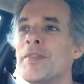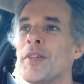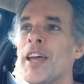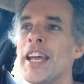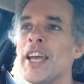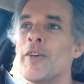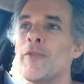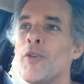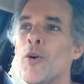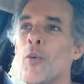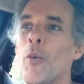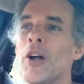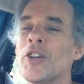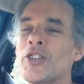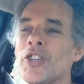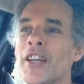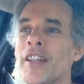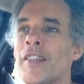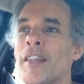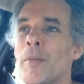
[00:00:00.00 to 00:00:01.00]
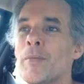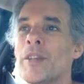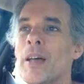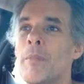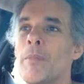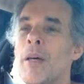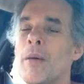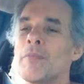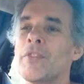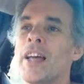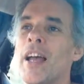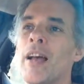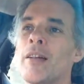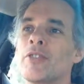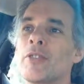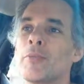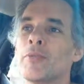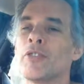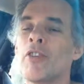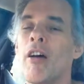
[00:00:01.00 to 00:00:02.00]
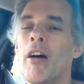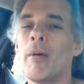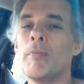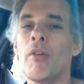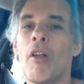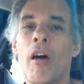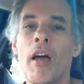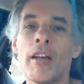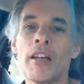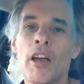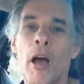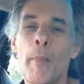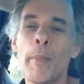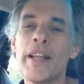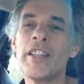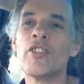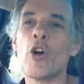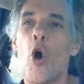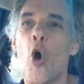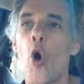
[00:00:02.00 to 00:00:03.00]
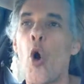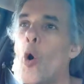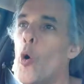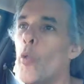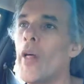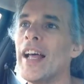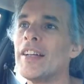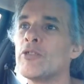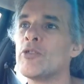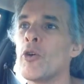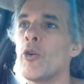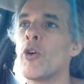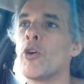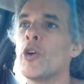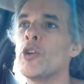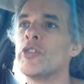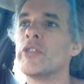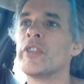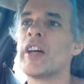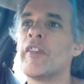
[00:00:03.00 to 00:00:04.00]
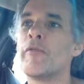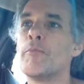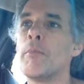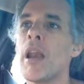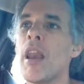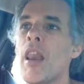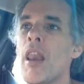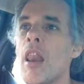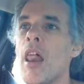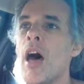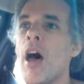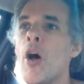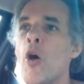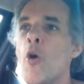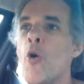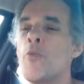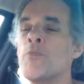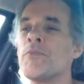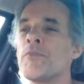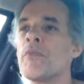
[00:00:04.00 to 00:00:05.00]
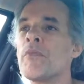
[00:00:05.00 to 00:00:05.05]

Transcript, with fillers: Thank you for watching. Thumbs up, thumbs down, subscribe, like, comments, all that sort of good stuff below.